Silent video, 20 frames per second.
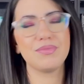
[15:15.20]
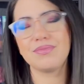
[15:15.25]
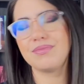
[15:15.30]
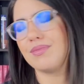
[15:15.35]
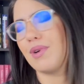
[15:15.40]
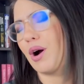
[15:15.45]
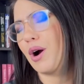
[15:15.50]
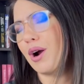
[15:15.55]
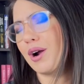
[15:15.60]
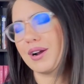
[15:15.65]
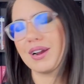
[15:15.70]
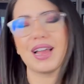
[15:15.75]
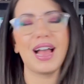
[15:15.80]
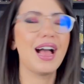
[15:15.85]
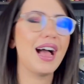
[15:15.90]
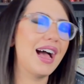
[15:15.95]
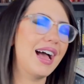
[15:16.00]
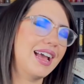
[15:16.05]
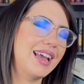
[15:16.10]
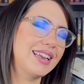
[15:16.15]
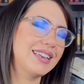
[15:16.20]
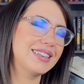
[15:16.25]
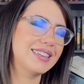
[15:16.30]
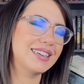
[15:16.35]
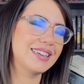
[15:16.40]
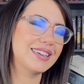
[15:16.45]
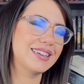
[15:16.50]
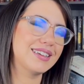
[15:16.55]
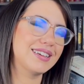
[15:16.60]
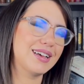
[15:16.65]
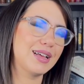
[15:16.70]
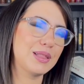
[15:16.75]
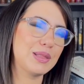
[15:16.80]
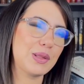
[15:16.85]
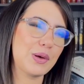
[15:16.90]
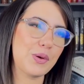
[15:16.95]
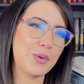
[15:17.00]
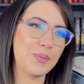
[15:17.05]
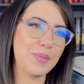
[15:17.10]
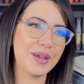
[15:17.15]
are kinda a
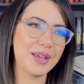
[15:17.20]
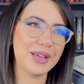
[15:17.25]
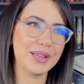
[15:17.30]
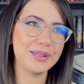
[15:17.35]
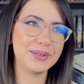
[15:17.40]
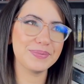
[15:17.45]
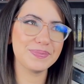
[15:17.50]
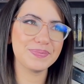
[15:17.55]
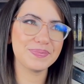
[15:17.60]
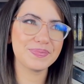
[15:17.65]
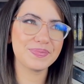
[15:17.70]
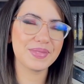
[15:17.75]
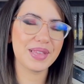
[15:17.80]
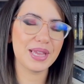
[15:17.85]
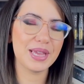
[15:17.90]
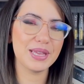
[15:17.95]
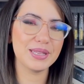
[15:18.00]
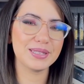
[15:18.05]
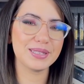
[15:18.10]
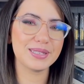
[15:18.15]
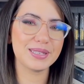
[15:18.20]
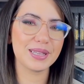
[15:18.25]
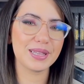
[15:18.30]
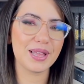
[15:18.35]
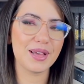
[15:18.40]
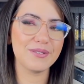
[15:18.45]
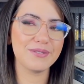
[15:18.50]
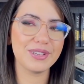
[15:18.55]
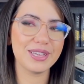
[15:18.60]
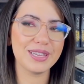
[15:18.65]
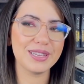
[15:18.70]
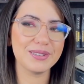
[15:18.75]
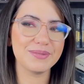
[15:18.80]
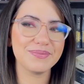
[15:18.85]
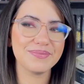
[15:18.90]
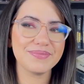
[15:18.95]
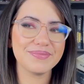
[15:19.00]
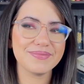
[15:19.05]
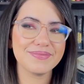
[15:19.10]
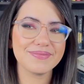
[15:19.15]
little bit insta lovey.
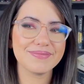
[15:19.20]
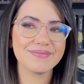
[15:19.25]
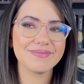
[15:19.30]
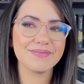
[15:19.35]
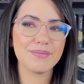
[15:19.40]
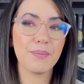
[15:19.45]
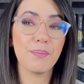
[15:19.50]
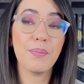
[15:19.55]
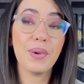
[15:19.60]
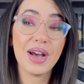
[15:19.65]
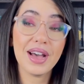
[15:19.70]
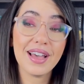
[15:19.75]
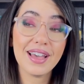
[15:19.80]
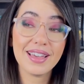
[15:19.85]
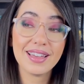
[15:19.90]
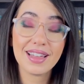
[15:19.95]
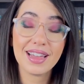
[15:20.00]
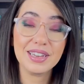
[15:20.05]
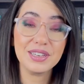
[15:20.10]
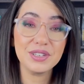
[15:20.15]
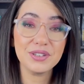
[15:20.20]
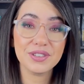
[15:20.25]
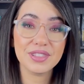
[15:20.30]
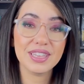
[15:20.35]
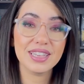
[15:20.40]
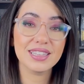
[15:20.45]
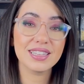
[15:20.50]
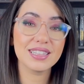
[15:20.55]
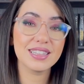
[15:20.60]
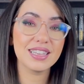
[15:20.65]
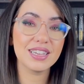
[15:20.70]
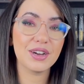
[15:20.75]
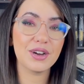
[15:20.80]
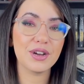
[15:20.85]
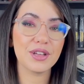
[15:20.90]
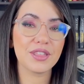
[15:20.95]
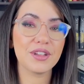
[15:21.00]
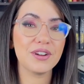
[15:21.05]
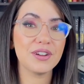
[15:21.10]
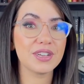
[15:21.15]
But I do think that the
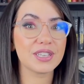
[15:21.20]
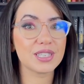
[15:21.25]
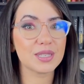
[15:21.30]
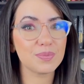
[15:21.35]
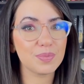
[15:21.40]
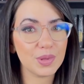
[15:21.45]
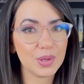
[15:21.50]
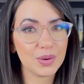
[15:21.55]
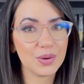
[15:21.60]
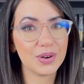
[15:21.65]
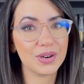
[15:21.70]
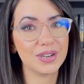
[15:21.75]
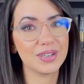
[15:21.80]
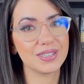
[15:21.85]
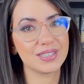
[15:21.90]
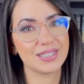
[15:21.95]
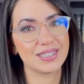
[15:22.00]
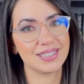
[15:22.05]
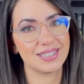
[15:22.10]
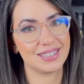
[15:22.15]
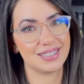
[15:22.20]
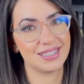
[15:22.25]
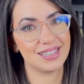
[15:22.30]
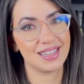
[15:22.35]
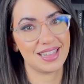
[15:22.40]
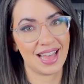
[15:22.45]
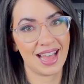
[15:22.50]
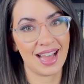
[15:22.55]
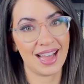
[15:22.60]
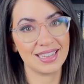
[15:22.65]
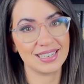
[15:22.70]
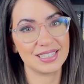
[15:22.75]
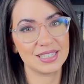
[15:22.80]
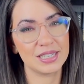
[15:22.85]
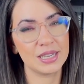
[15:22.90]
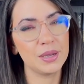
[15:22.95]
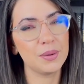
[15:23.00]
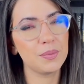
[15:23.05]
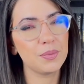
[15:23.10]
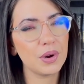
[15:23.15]
author explores
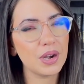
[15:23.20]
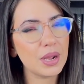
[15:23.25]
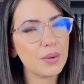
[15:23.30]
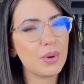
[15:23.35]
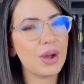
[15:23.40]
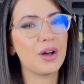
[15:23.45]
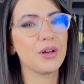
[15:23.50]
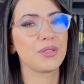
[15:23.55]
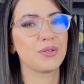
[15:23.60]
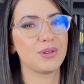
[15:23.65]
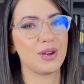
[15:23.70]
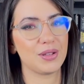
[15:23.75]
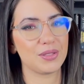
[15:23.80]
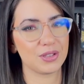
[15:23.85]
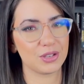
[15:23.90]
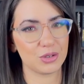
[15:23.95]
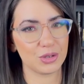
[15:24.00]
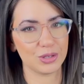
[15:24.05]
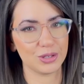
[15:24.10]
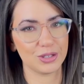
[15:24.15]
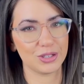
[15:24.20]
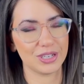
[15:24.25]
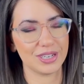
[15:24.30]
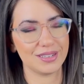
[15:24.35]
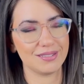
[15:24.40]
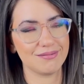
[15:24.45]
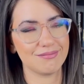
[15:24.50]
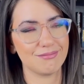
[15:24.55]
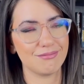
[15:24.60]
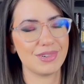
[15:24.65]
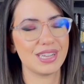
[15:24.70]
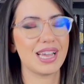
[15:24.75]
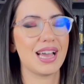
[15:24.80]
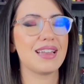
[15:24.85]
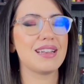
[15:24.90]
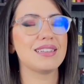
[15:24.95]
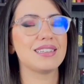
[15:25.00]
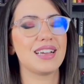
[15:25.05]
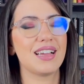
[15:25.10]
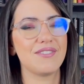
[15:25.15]
that pretty well throughout the trilogy. We
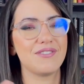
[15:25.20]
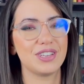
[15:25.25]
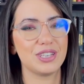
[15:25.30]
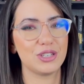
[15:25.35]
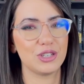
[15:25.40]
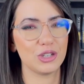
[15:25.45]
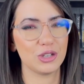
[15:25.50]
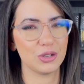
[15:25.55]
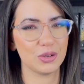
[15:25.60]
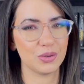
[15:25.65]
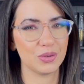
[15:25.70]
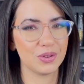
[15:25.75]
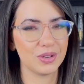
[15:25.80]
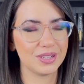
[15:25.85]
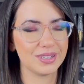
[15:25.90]
kind of dive into